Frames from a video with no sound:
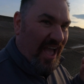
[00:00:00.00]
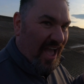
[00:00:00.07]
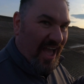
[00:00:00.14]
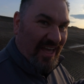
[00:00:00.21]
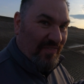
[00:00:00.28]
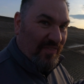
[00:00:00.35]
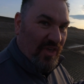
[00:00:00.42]

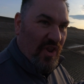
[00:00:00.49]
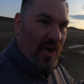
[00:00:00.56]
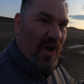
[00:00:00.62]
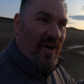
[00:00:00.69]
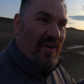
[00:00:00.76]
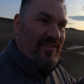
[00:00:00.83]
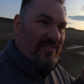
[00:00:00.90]
and they're
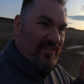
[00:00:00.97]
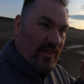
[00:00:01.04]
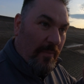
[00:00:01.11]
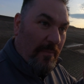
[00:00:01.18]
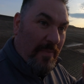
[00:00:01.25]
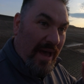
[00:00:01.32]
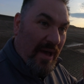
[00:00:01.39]
not, they're
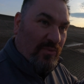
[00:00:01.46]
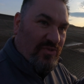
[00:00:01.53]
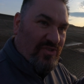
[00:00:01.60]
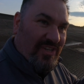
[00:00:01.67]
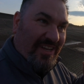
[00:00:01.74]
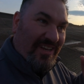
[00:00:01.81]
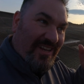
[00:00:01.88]

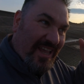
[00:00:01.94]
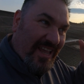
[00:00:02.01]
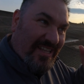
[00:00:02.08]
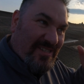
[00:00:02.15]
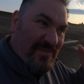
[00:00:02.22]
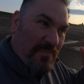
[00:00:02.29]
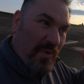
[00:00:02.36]
bouncing,
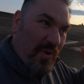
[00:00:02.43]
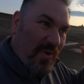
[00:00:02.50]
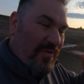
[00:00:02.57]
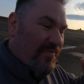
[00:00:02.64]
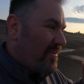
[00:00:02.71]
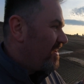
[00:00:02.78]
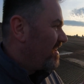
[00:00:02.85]
it's
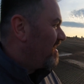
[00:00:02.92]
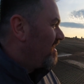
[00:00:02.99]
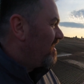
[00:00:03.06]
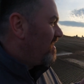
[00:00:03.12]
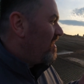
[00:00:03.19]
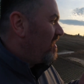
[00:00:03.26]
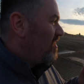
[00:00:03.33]
moving.
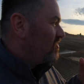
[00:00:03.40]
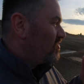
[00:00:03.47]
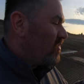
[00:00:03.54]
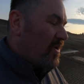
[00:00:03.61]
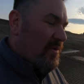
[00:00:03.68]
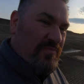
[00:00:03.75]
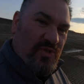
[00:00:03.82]

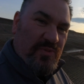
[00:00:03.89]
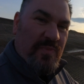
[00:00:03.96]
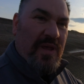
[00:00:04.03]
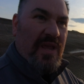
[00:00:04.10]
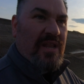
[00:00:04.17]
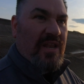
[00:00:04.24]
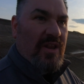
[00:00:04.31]
So I'm
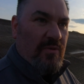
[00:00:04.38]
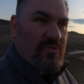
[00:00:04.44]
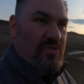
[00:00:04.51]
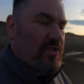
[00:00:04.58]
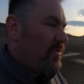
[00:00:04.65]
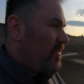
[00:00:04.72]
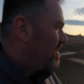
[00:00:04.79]
speeding up,
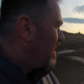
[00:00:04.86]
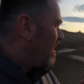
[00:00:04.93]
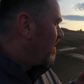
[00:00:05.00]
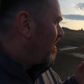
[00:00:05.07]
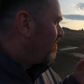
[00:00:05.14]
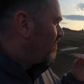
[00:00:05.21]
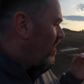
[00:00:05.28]
slowing
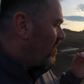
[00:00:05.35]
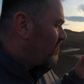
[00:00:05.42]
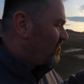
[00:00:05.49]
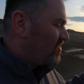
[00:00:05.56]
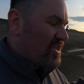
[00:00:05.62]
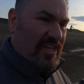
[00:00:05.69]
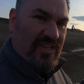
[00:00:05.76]
down. I've got a
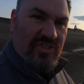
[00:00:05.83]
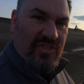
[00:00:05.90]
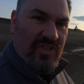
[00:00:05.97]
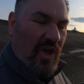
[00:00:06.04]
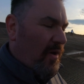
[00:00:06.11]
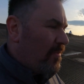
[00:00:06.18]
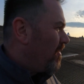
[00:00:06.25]
6
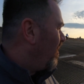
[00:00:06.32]
stop